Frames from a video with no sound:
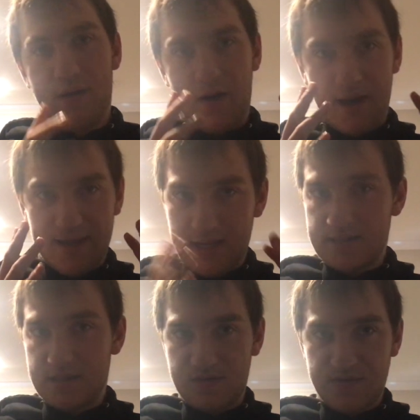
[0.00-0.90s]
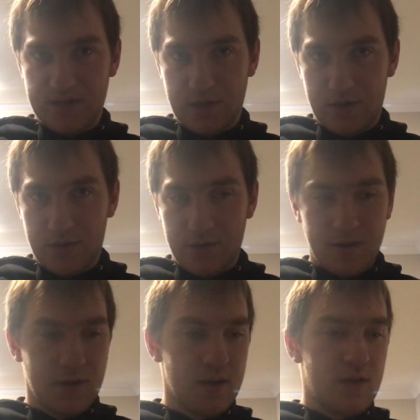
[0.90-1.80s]
I end this video
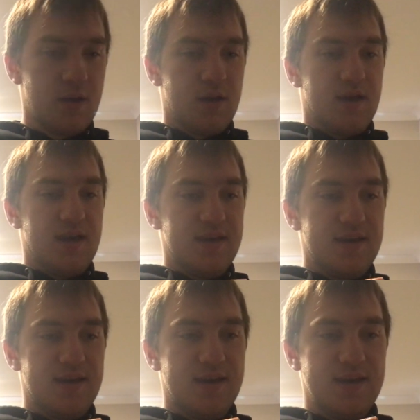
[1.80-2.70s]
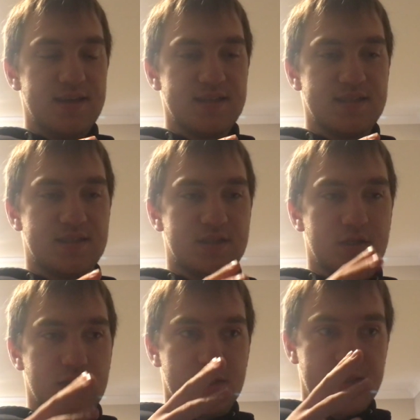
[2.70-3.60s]
is
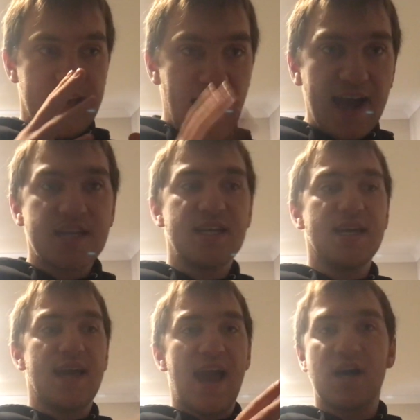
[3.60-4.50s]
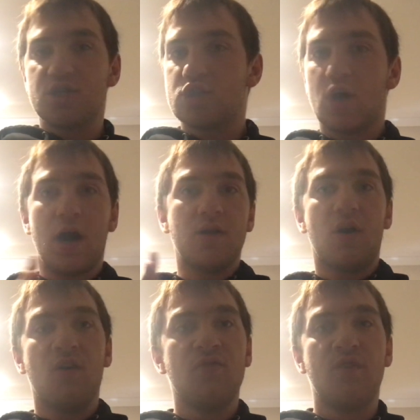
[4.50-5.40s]
the acting outside
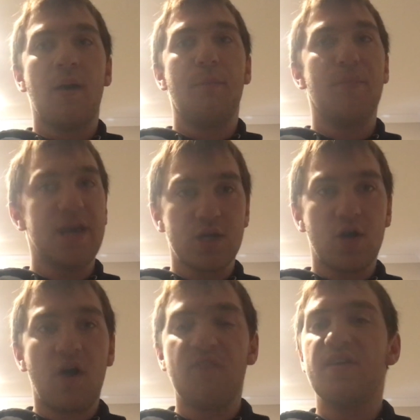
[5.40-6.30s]
of Mia Goth